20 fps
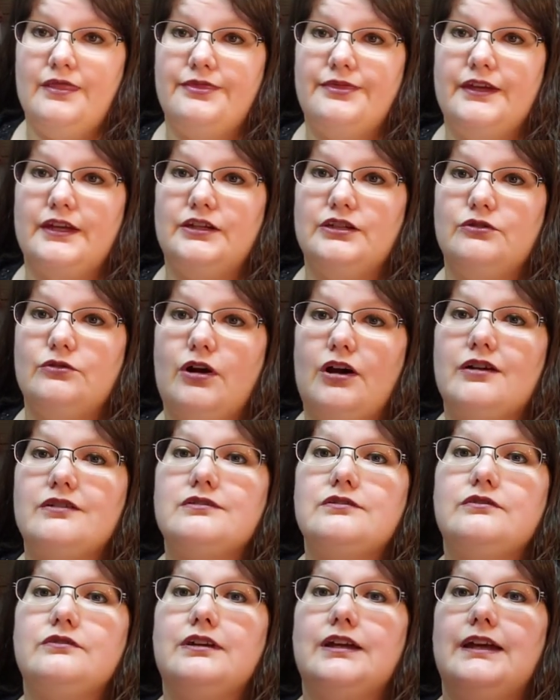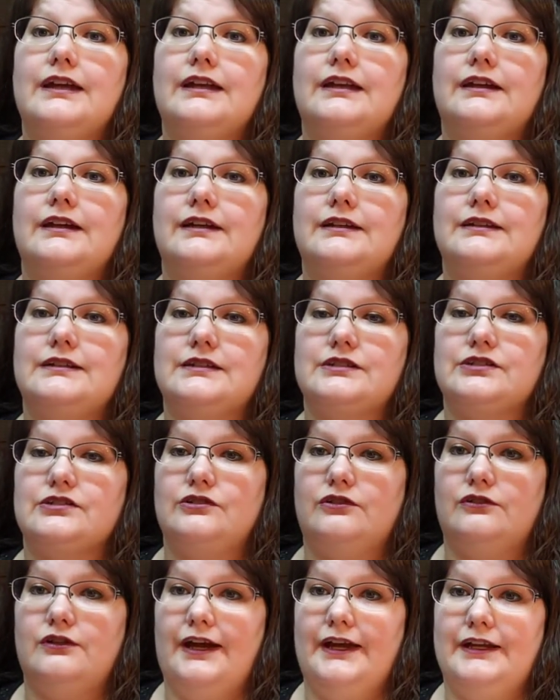Then you also get
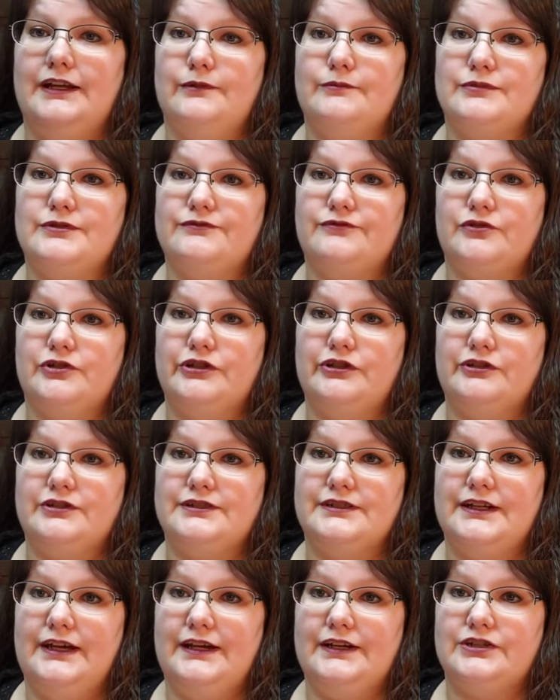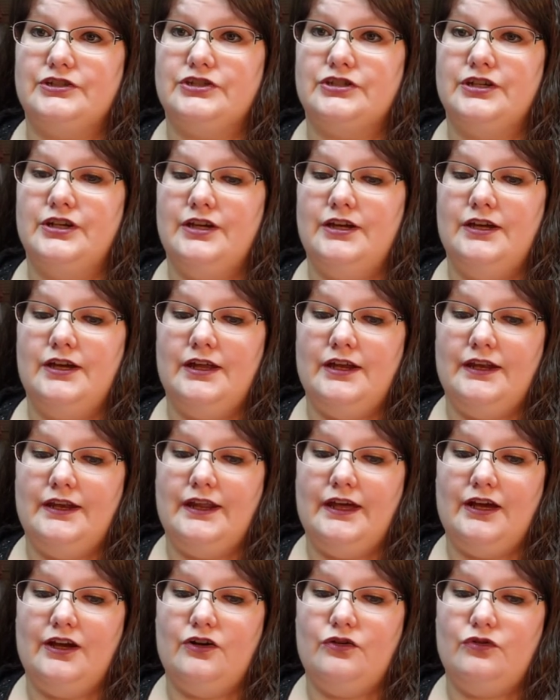additional items for your stash.
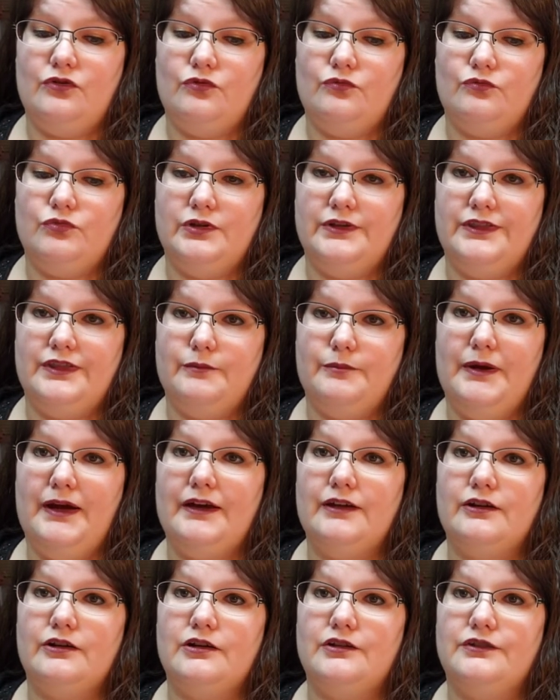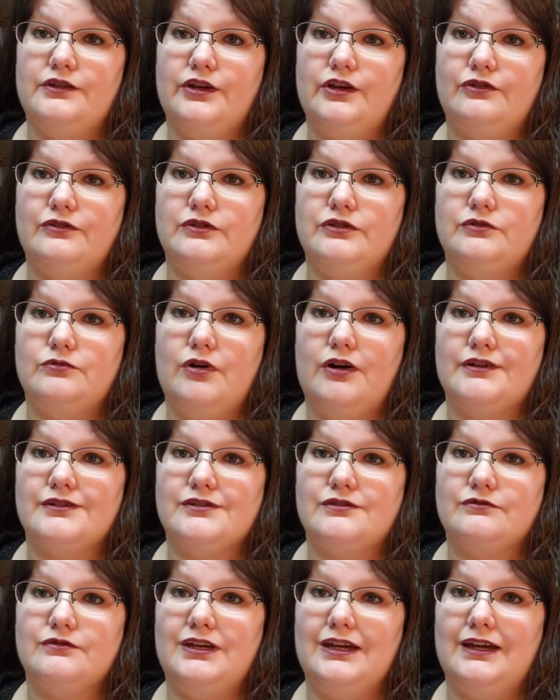Now, with the pattern though, you
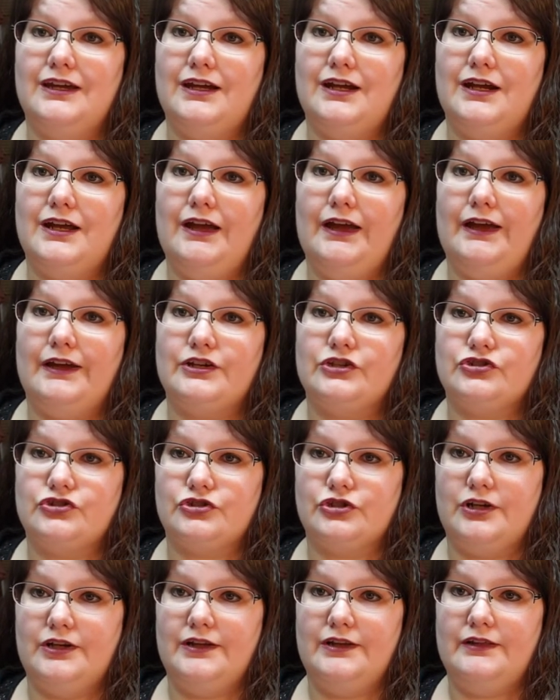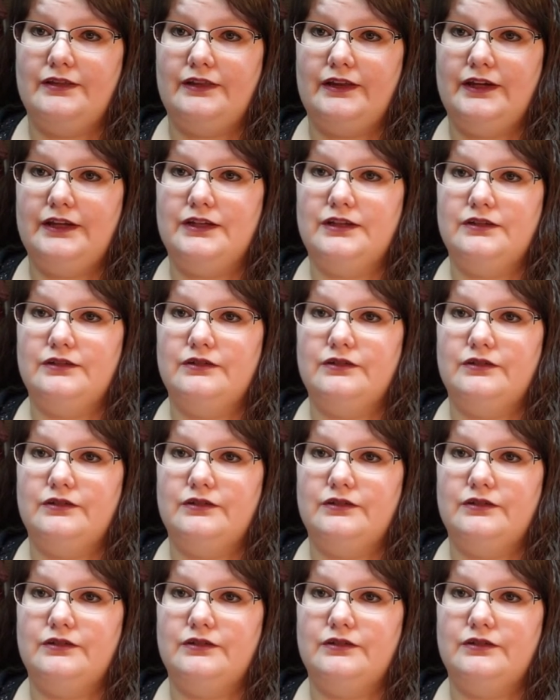also get extra. Like